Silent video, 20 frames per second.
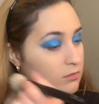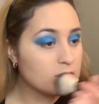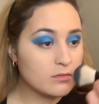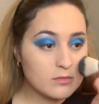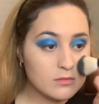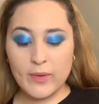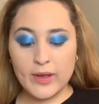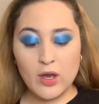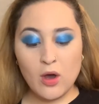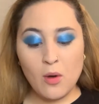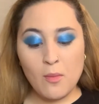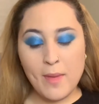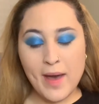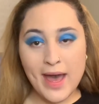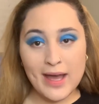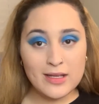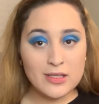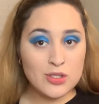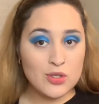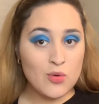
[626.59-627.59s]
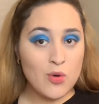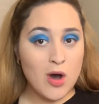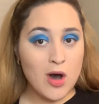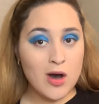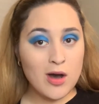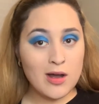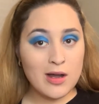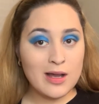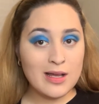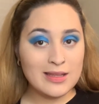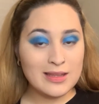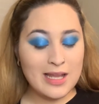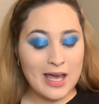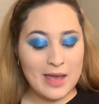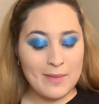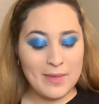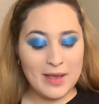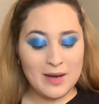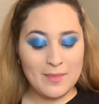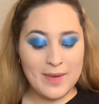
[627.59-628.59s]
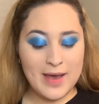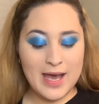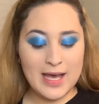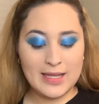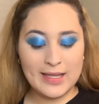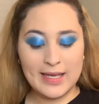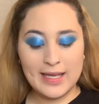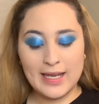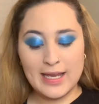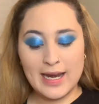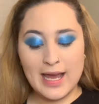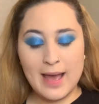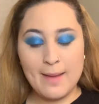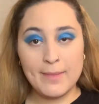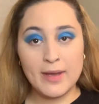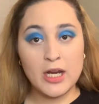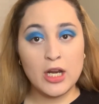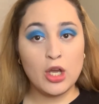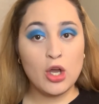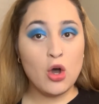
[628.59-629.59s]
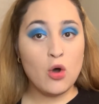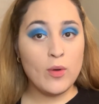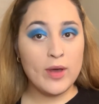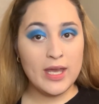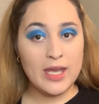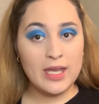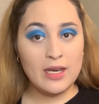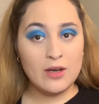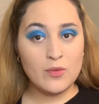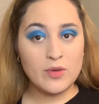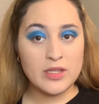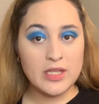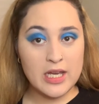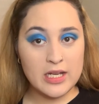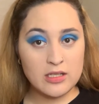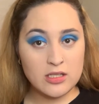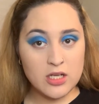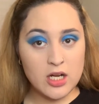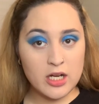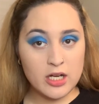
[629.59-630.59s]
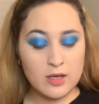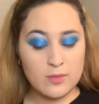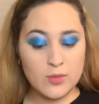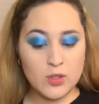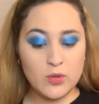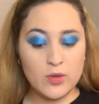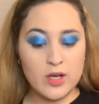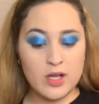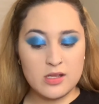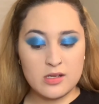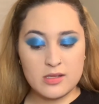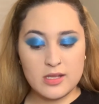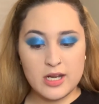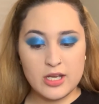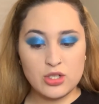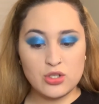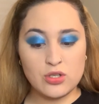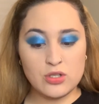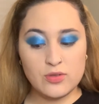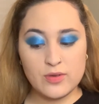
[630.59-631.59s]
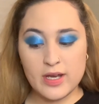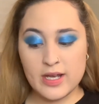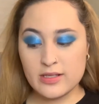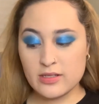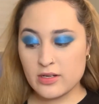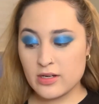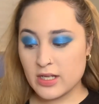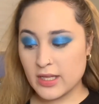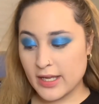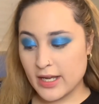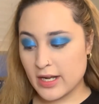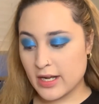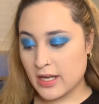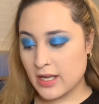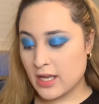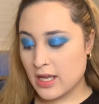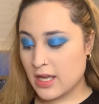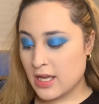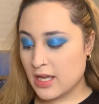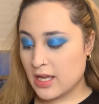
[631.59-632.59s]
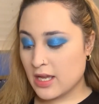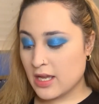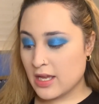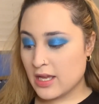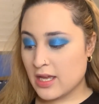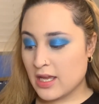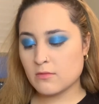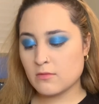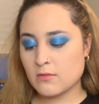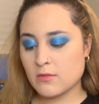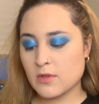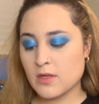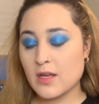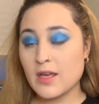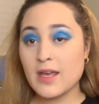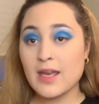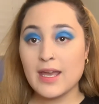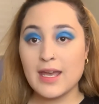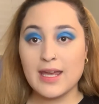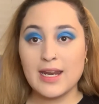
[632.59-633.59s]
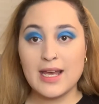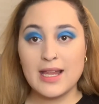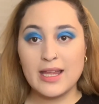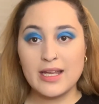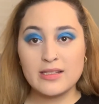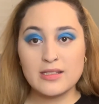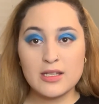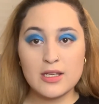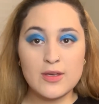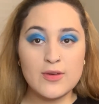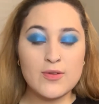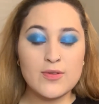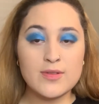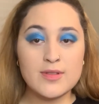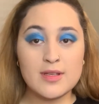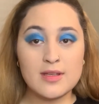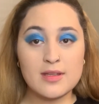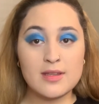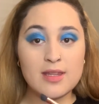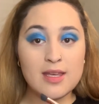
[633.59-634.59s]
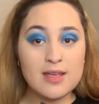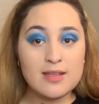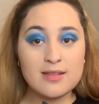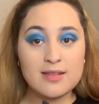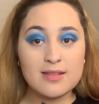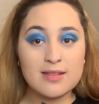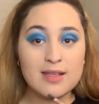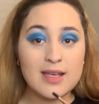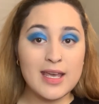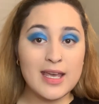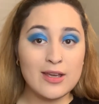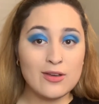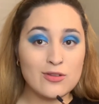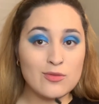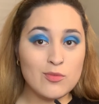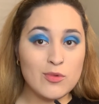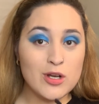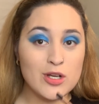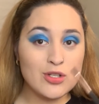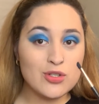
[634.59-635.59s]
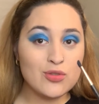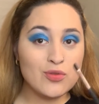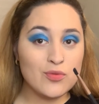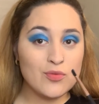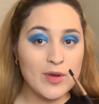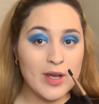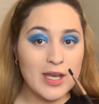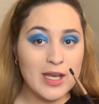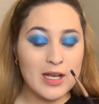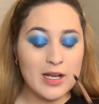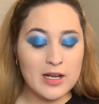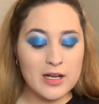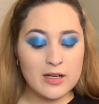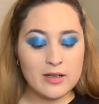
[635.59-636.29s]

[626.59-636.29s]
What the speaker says: Go back to our limeade palette, and I'm gonna go in with that darker blue color that I showed you guys earlier. And I like to use this angled brush right here.